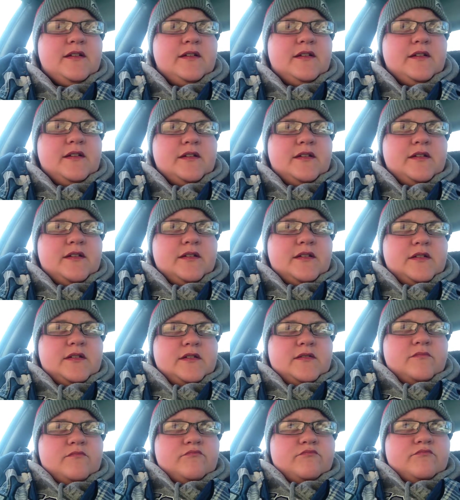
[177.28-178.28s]

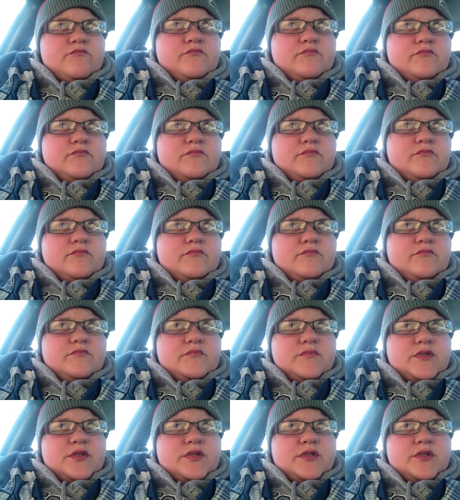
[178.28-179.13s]
Nobody speaks.